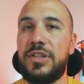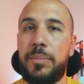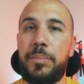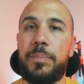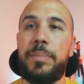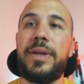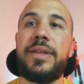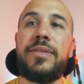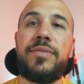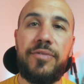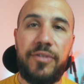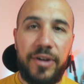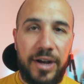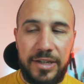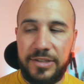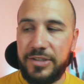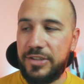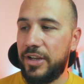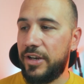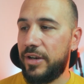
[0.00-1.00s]
a bit
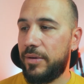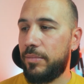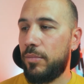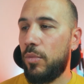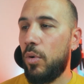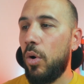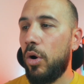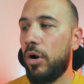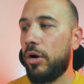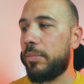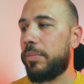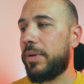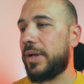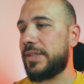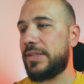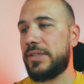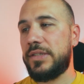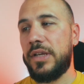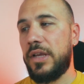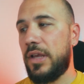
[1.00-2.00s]
faster more,
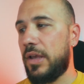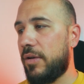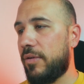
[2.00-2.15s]
but